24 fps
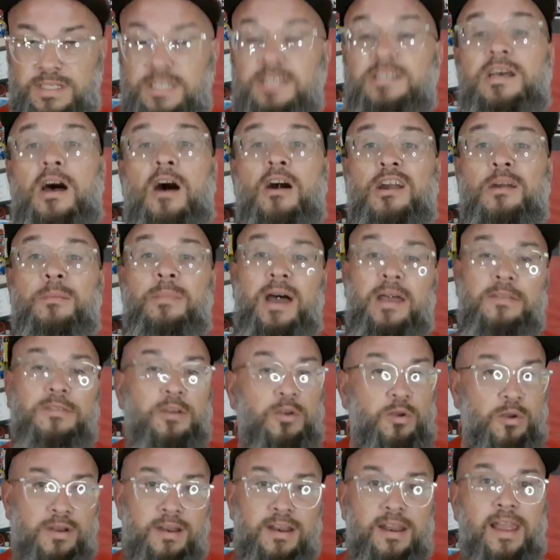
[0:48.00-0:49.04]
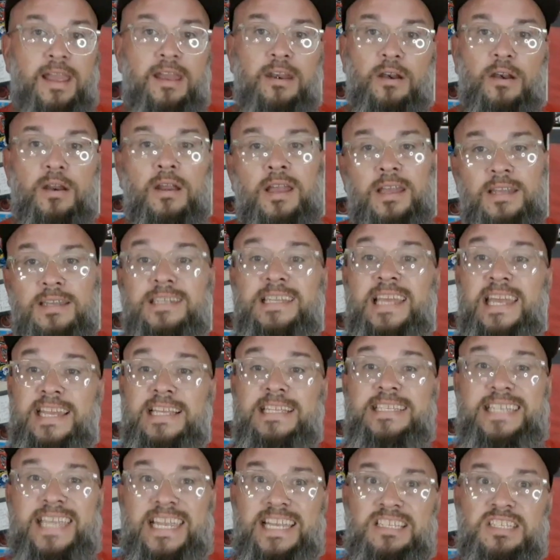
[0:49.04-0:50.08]
to talk about the creator,
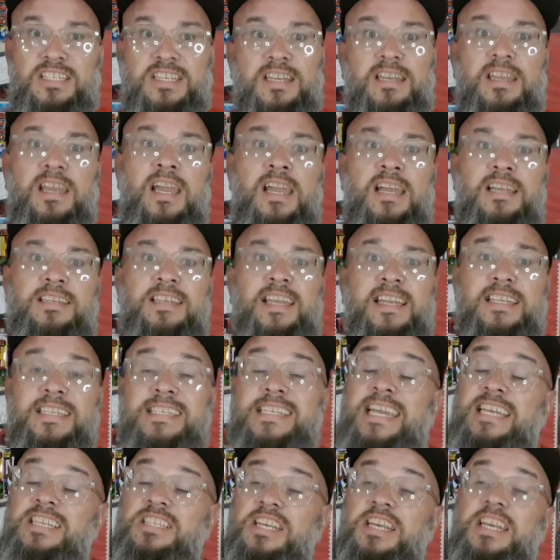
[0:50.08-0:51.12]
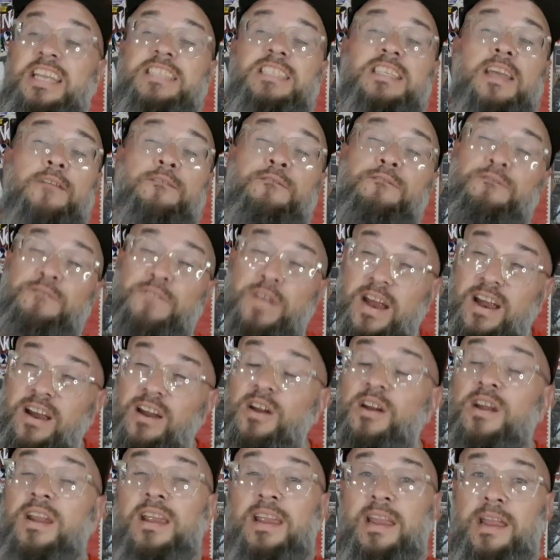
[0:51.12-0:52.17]
Denis Kitchen. Denis Kitchen is a
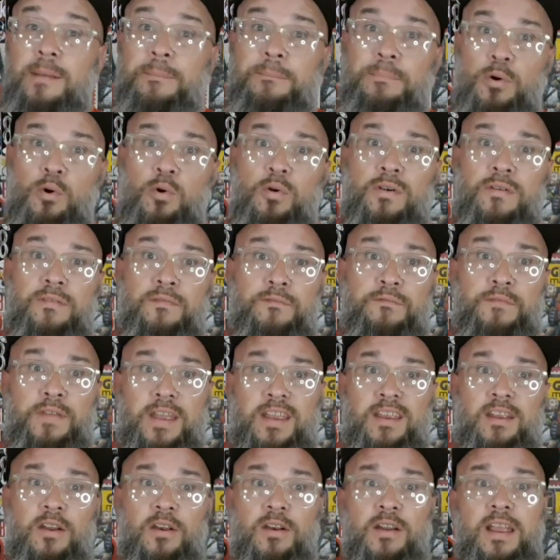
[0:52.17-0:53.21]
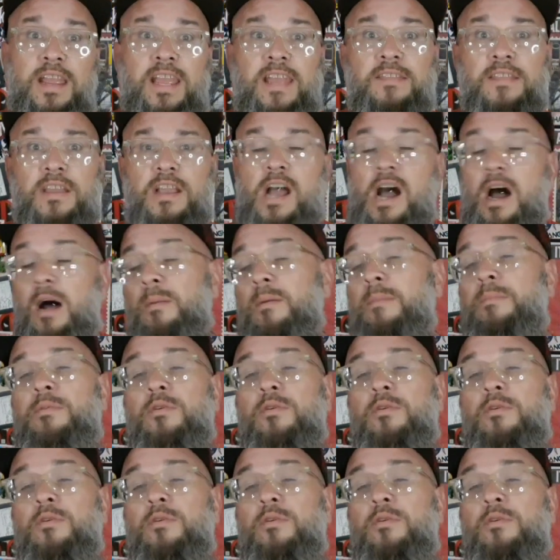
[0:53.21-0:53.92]
very important figure in the comic